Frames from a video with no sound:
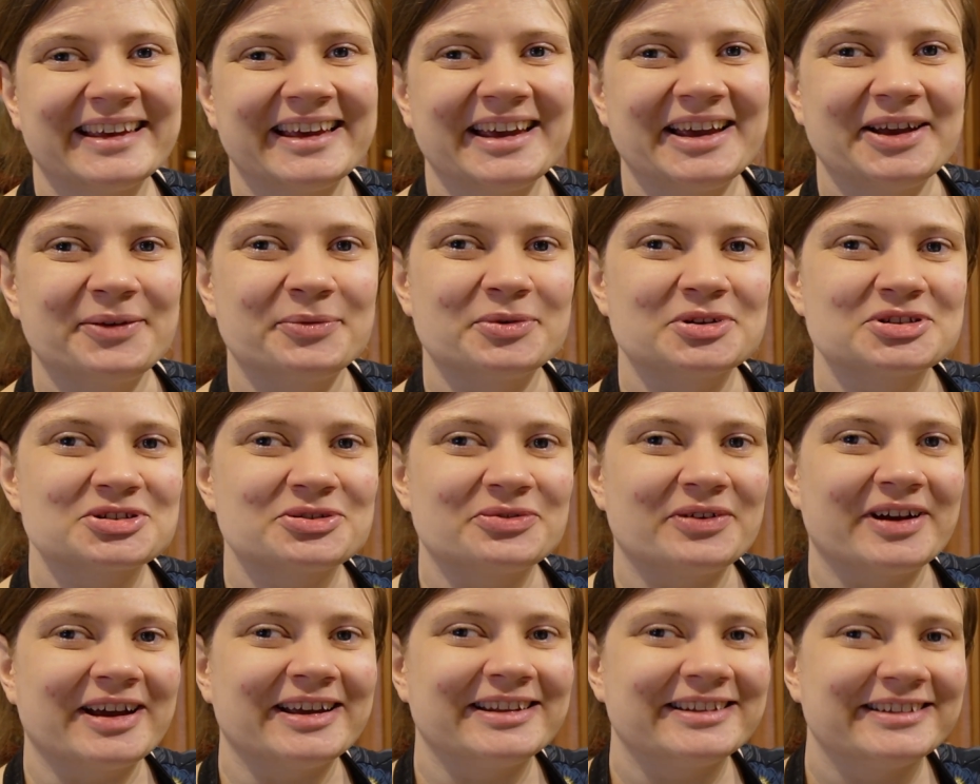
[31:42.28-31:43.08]
It was
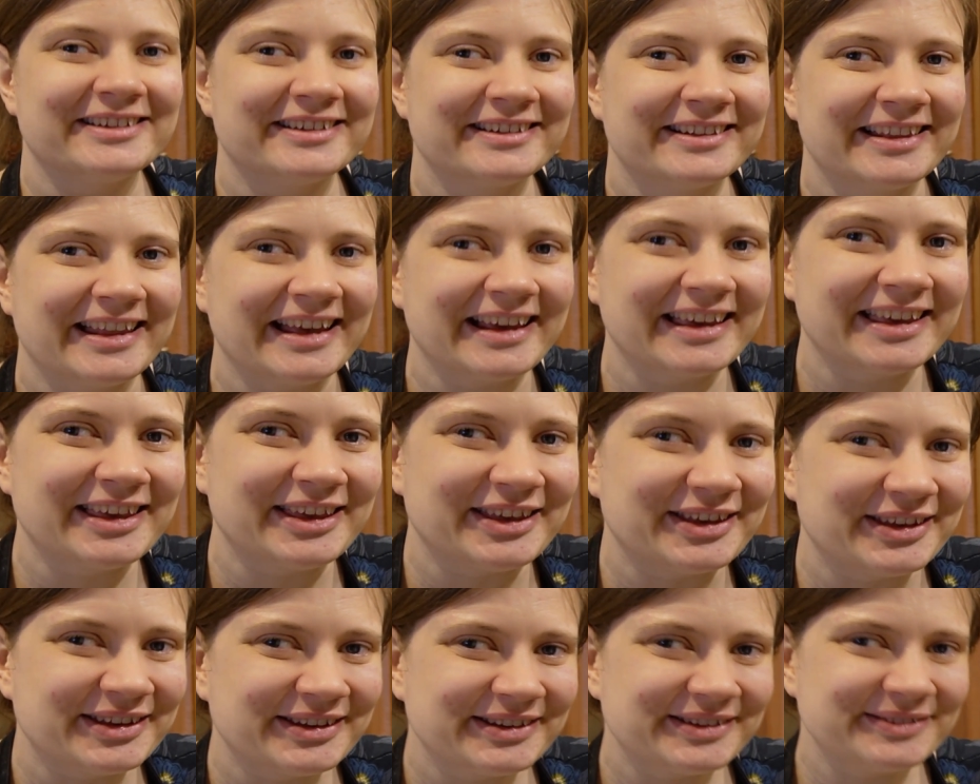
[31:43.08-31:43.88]
great. Thank
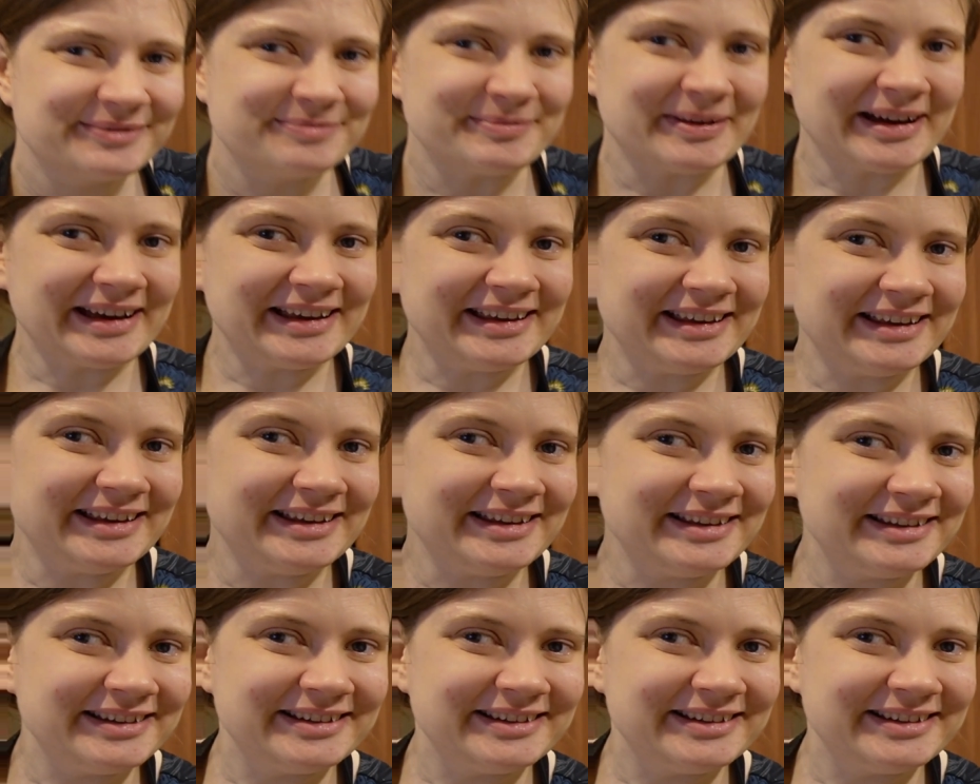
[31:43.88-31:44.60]
you. Bye.